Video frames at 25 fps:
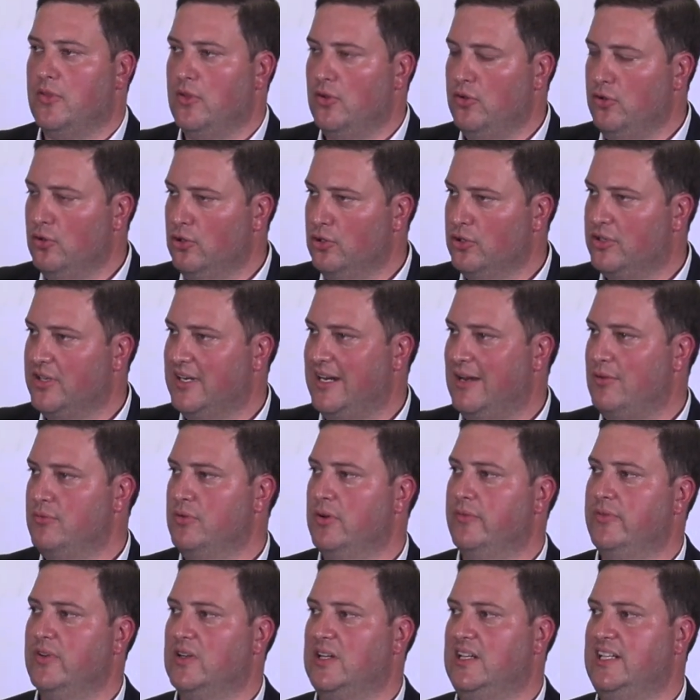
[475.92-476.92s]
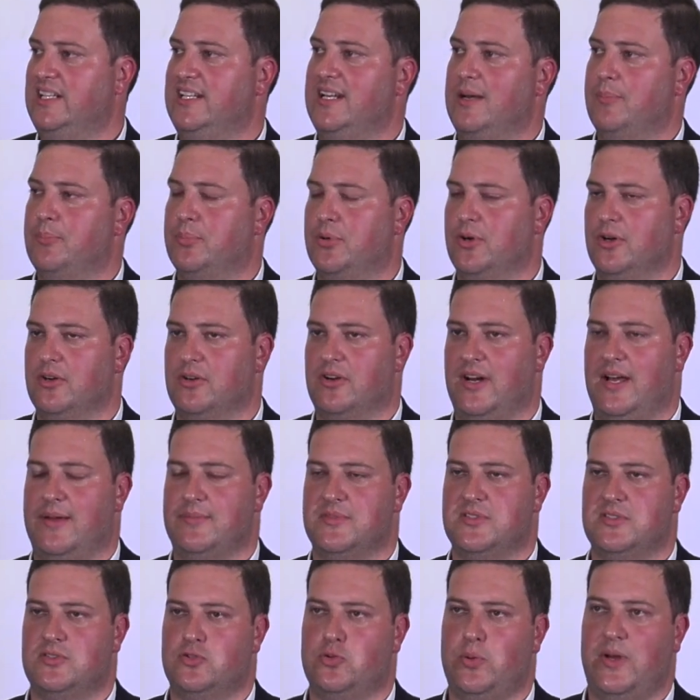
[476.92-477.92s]
You look at our river cleanup
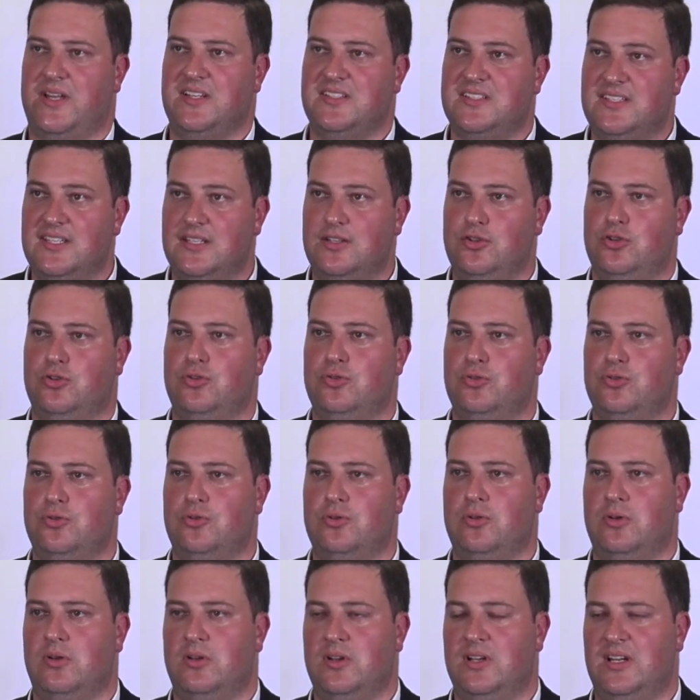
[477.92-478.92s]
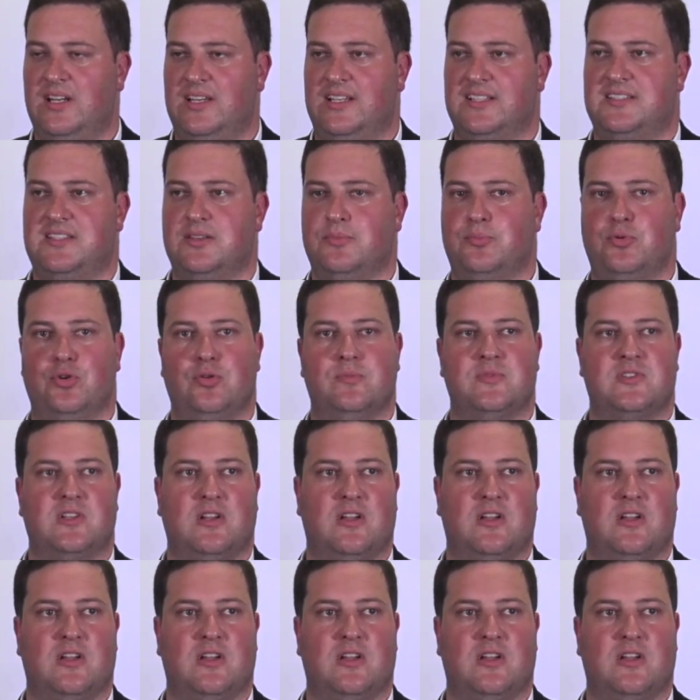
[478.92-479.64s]
programs, 20 new litter booms